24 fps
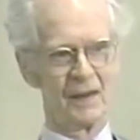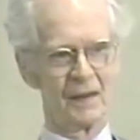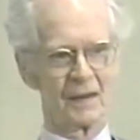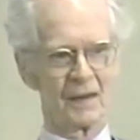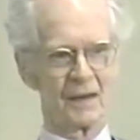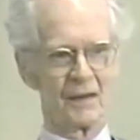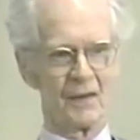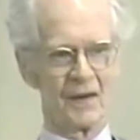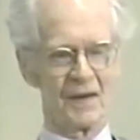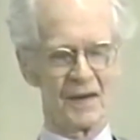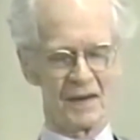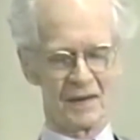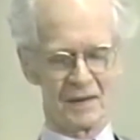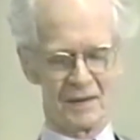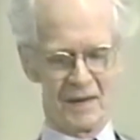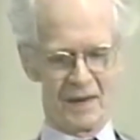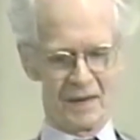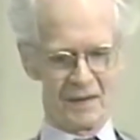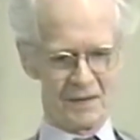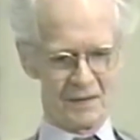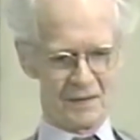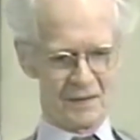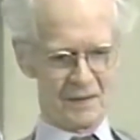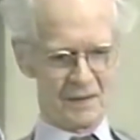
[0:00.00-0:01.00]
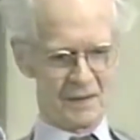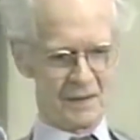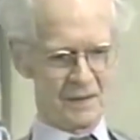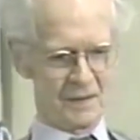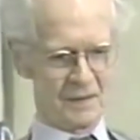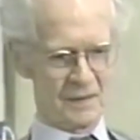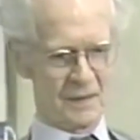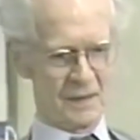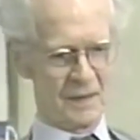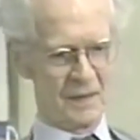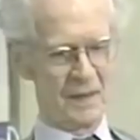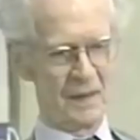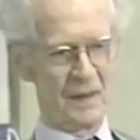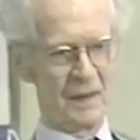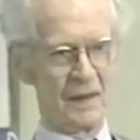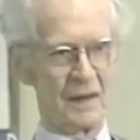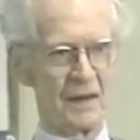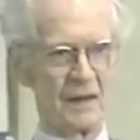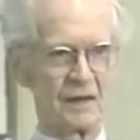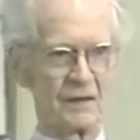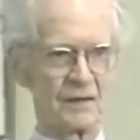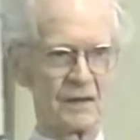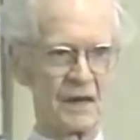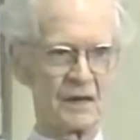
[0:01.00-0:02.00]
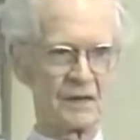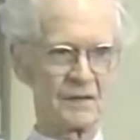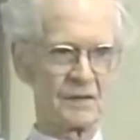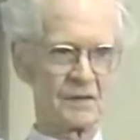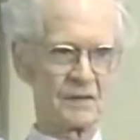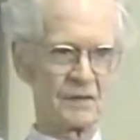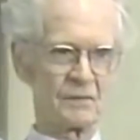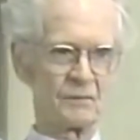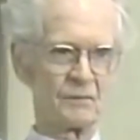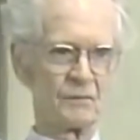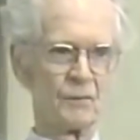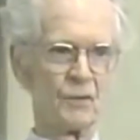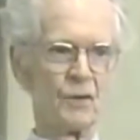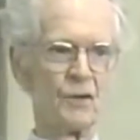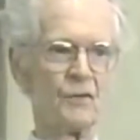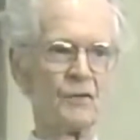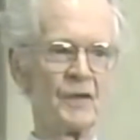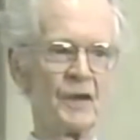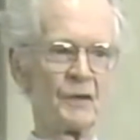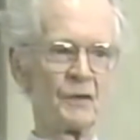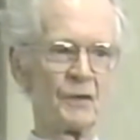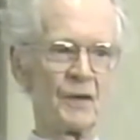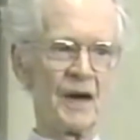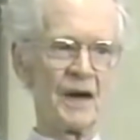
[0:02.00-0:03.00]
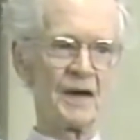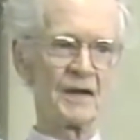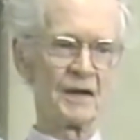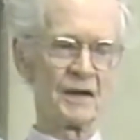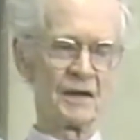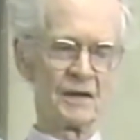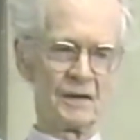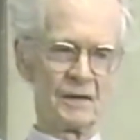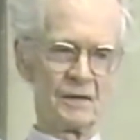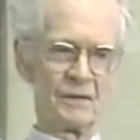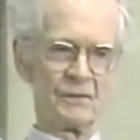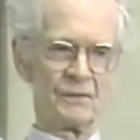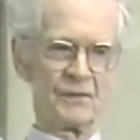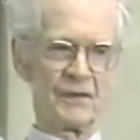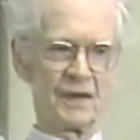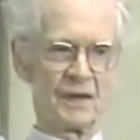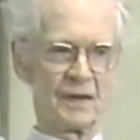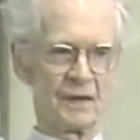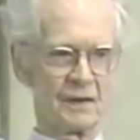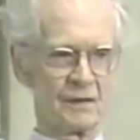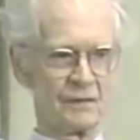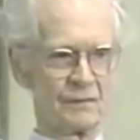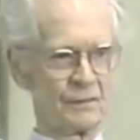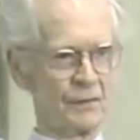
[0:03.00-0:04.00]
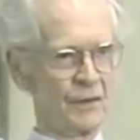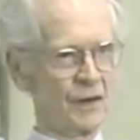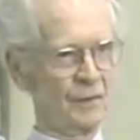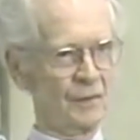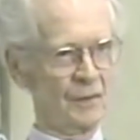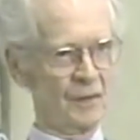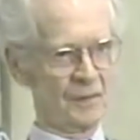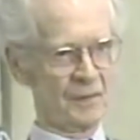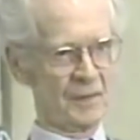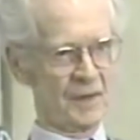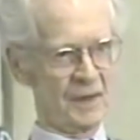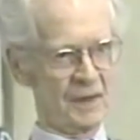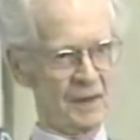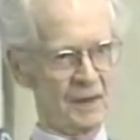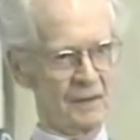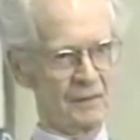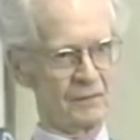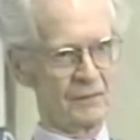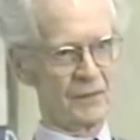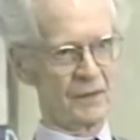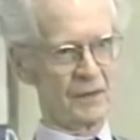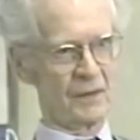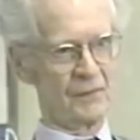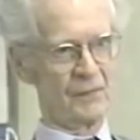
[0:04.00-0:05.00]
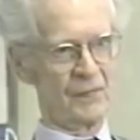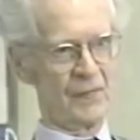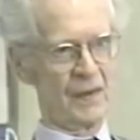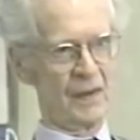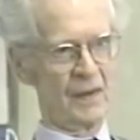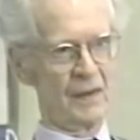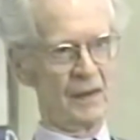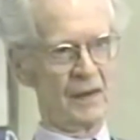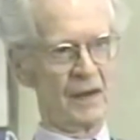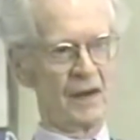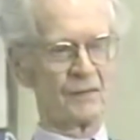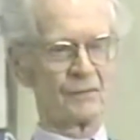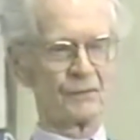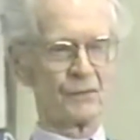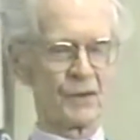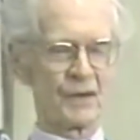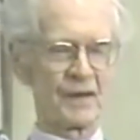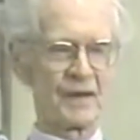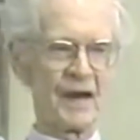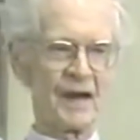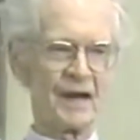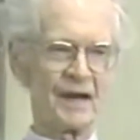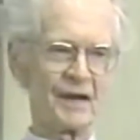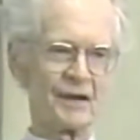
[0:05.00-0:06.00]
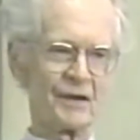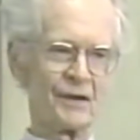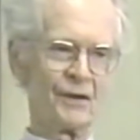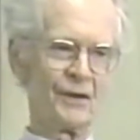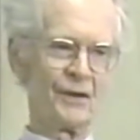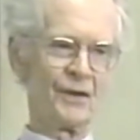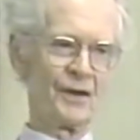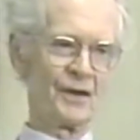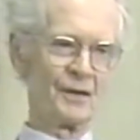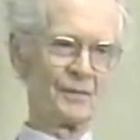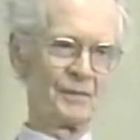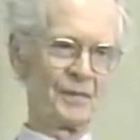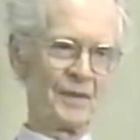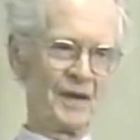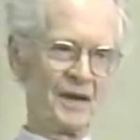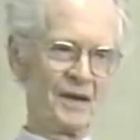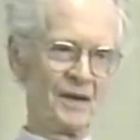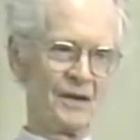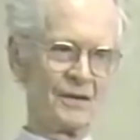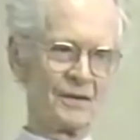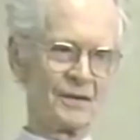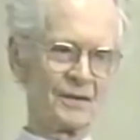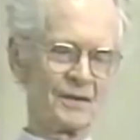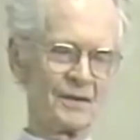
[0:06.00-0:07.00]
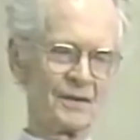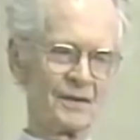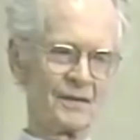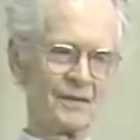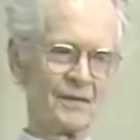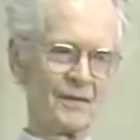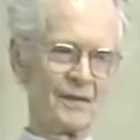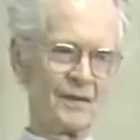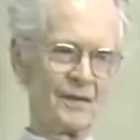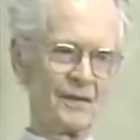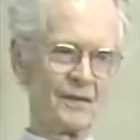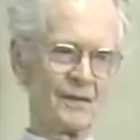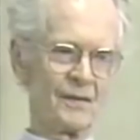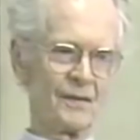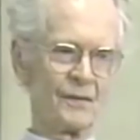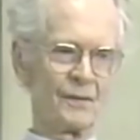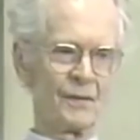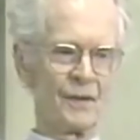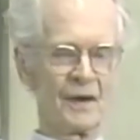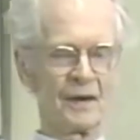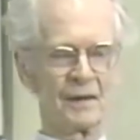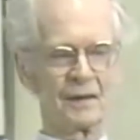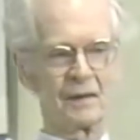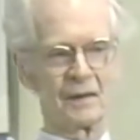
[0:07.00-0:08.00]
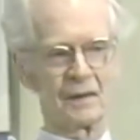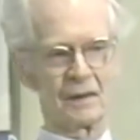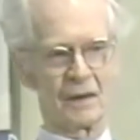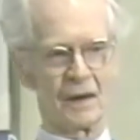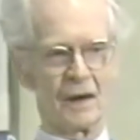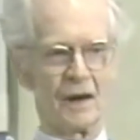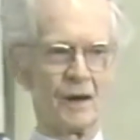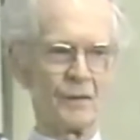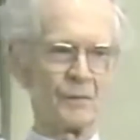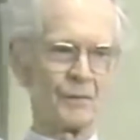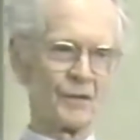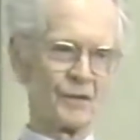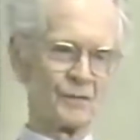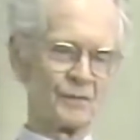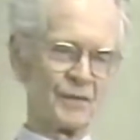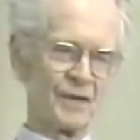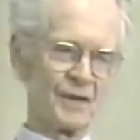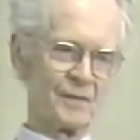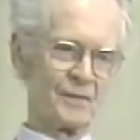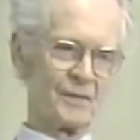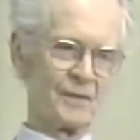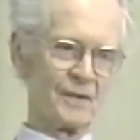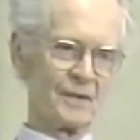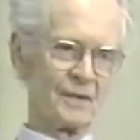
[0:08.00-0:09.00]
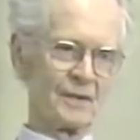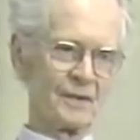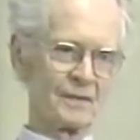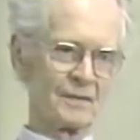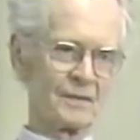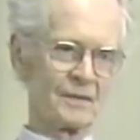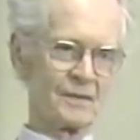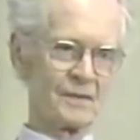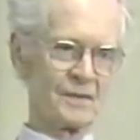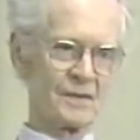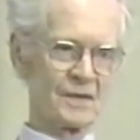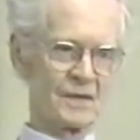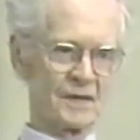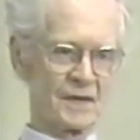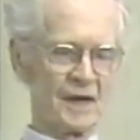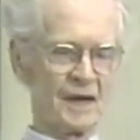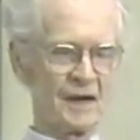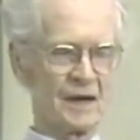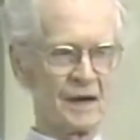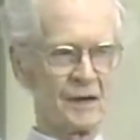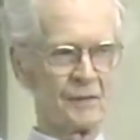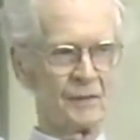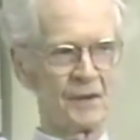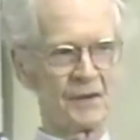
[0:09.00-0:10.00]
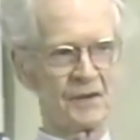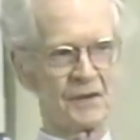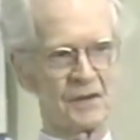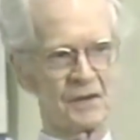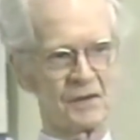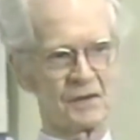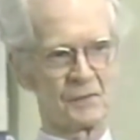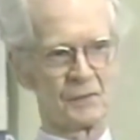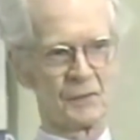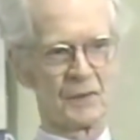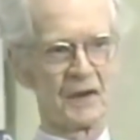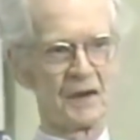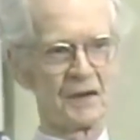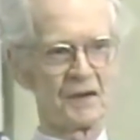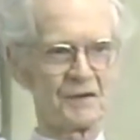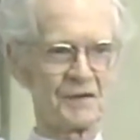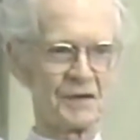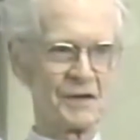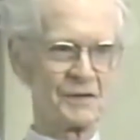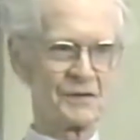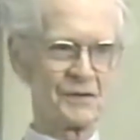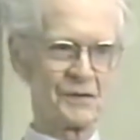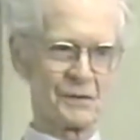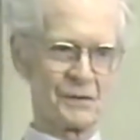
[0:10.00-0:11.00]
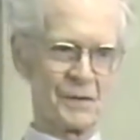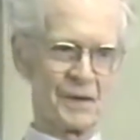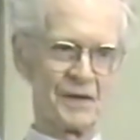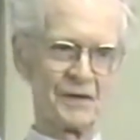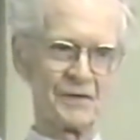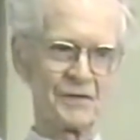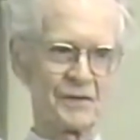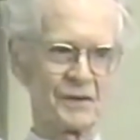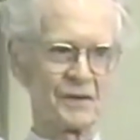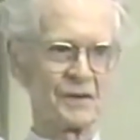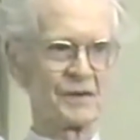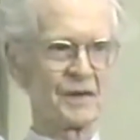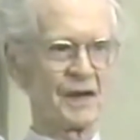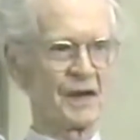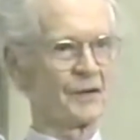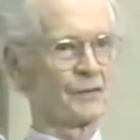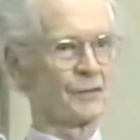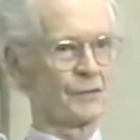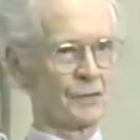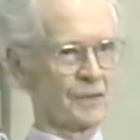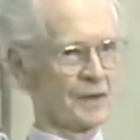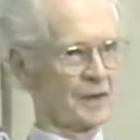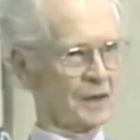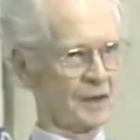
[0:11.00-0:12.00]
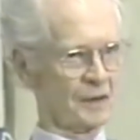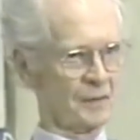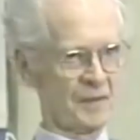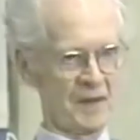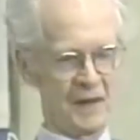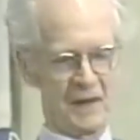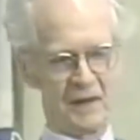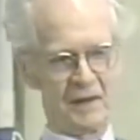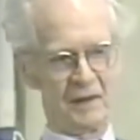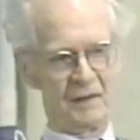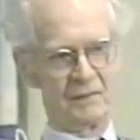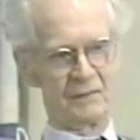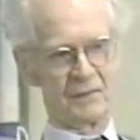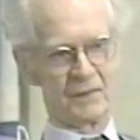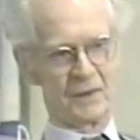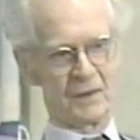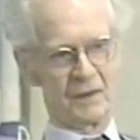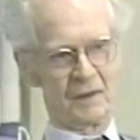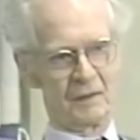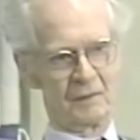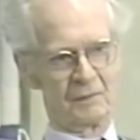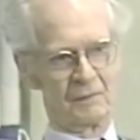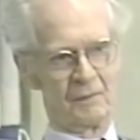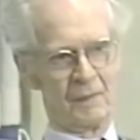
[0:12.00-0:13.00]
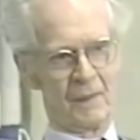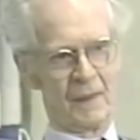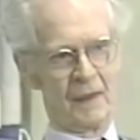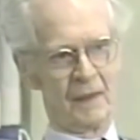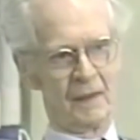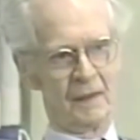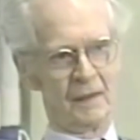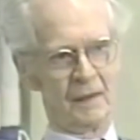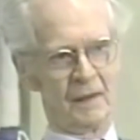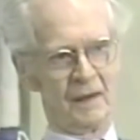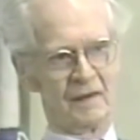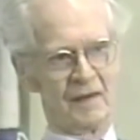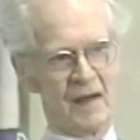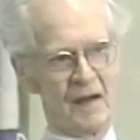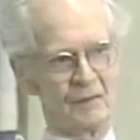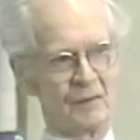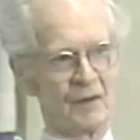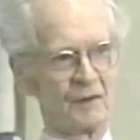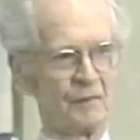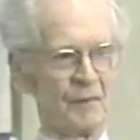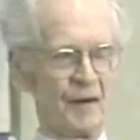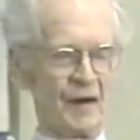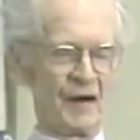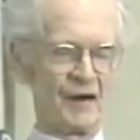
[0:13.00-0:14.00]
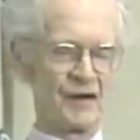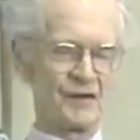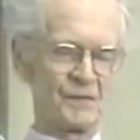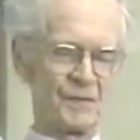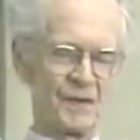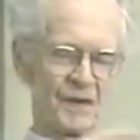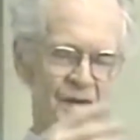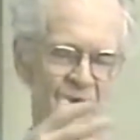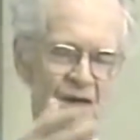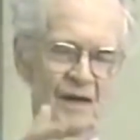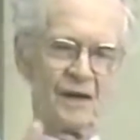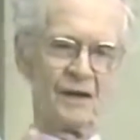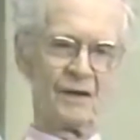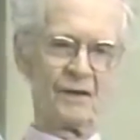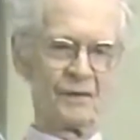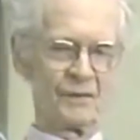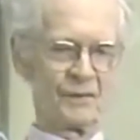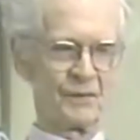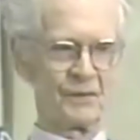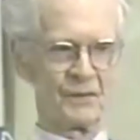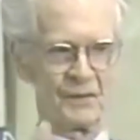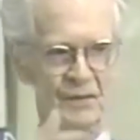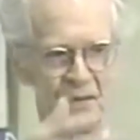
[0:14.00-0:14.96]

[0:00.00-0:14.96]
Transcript: Now, I think that is a, uh, that's moving right into the field of verbal behavior and forgetting all about what the operant people study, which is real situations and real behavior. And that reminds me now, of you,